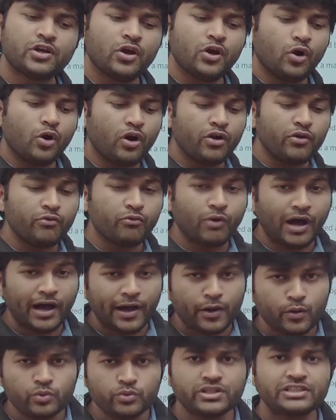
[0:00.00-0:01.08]
on
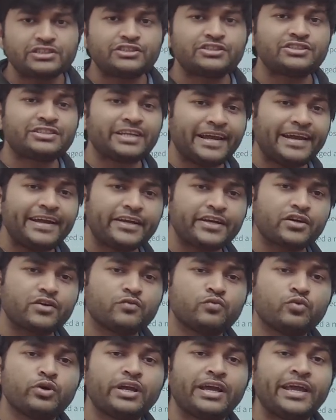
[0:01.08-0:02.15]
how the state
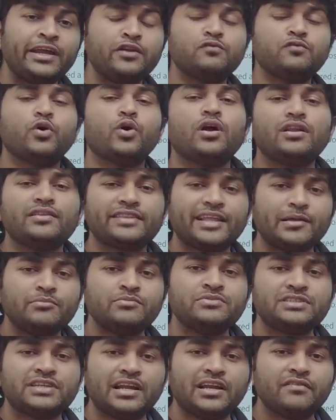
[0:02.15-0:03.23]
would involve
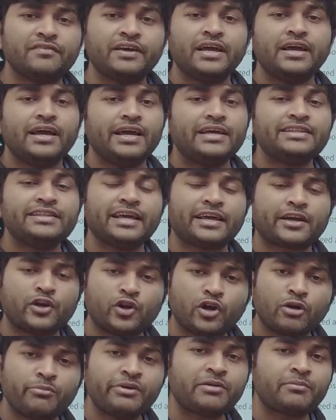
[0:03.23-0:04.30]
themselves in the
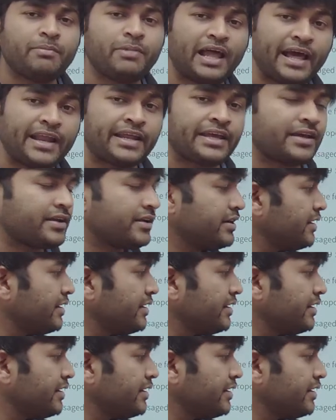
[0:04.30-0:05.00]
economic planning